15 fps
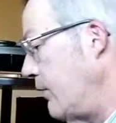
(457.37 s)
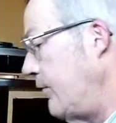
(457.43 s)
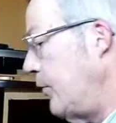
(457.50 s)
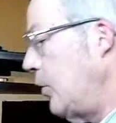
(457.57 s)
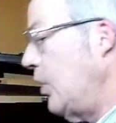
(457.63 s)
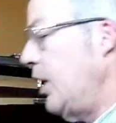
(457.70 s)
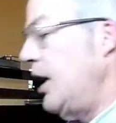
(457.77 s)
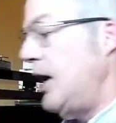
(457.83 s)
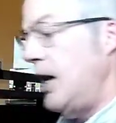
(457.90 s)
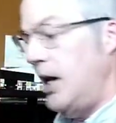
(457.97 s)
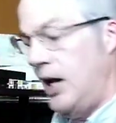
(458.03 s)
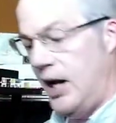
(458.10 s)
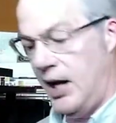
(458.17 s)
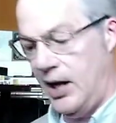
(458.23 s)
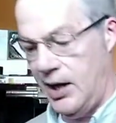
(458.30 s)
for it,
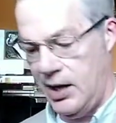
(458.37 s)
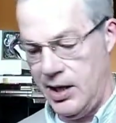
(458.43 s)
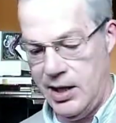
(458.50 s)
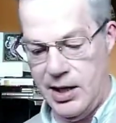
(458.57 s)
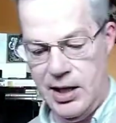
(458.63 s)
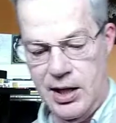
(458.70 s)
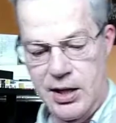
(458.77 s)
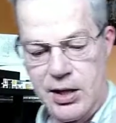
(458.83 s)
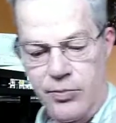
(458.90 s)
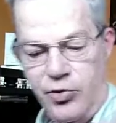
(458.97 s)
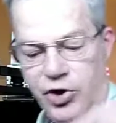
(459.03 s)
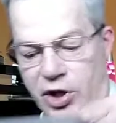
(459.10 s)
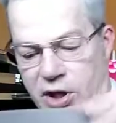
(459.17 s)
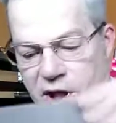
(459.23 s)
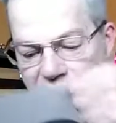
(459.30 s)
and it
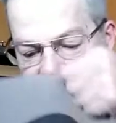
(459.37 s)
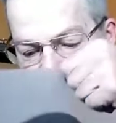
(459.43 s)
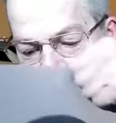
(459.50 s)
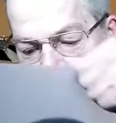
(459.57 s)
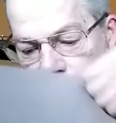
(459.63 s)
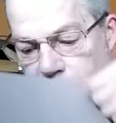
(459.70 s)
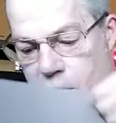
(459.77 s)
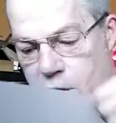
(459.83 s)
comes on these,